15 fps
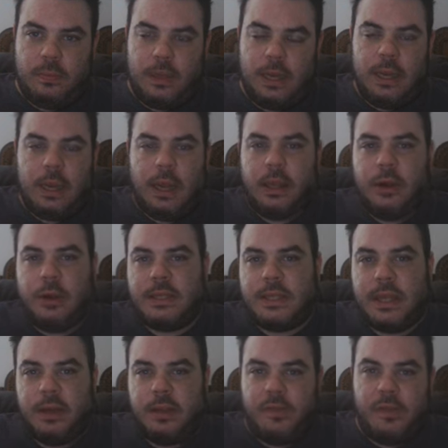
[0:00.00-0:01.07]
And I
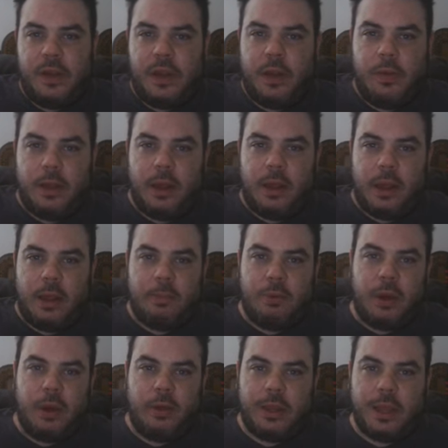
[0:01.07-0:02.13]
said in the video that I
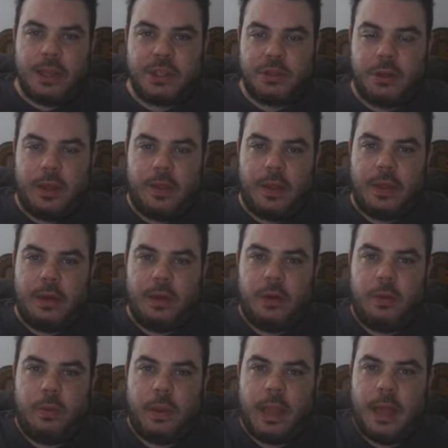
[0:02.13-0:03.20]
put out yesterday that, you
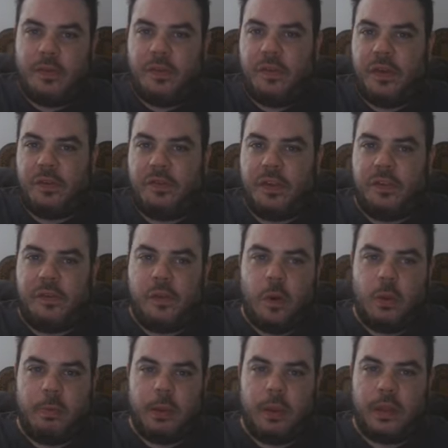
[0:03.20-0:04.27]
know, we have
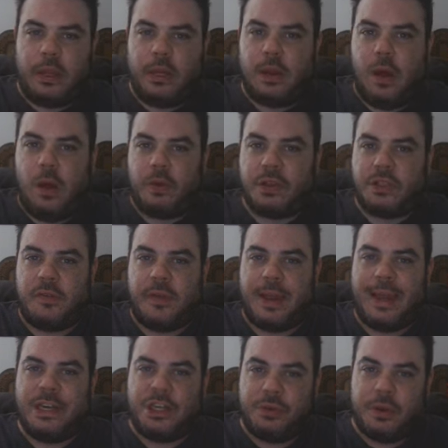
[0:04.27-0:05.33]
$54 billion of
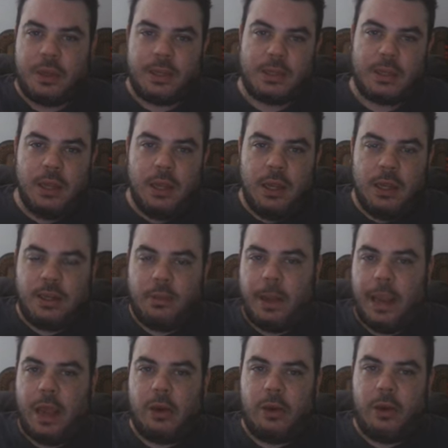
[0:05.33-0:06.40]
interest to
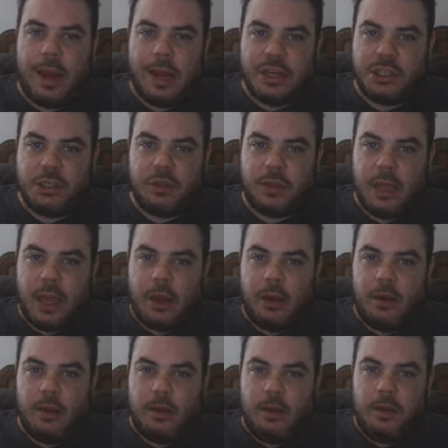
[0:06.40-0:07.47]
pay on our national
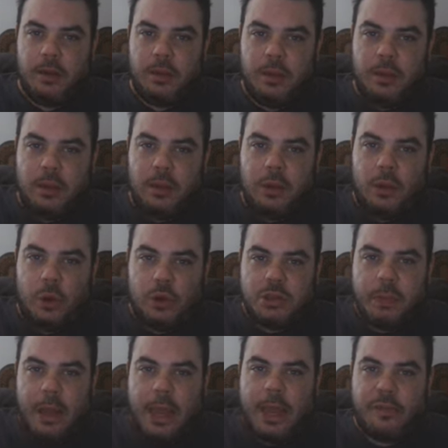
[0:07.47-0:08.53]
debt. Who's
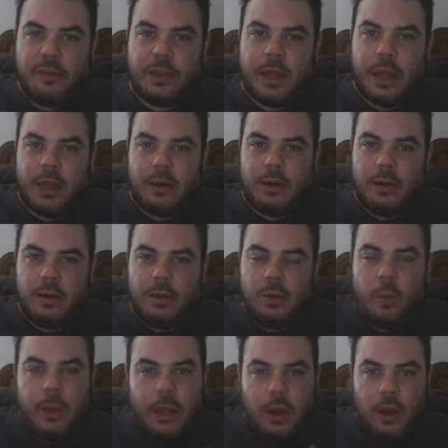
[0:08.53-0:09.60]
paying for that?
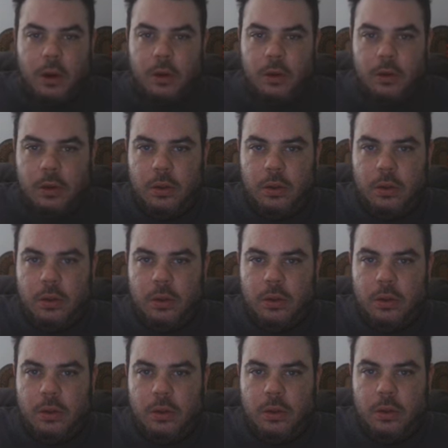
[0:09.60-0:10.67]
We are.
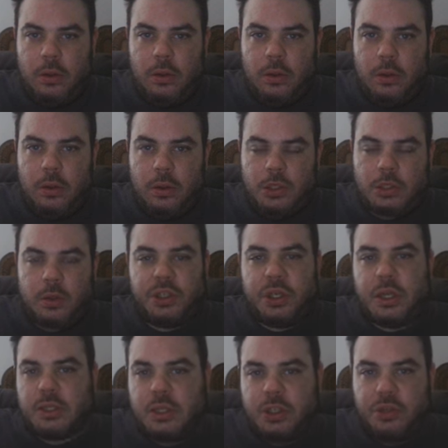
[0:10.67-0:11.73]
So
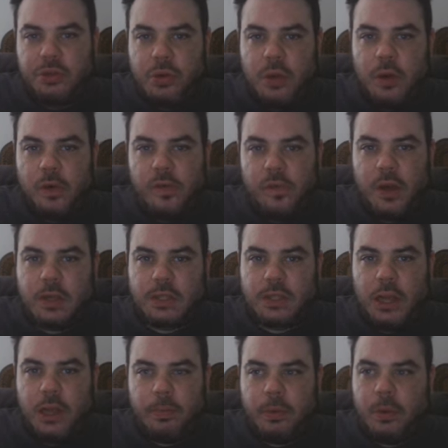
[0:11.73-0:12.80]
Justin Trudeau fucks
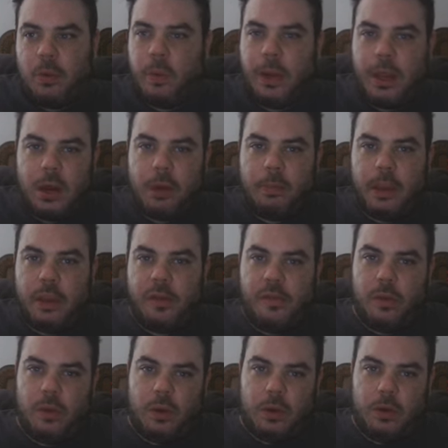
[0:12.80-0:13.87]
up, we got to pay
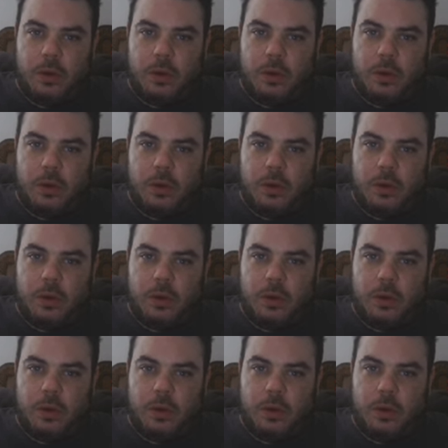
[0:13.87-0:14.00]
for it.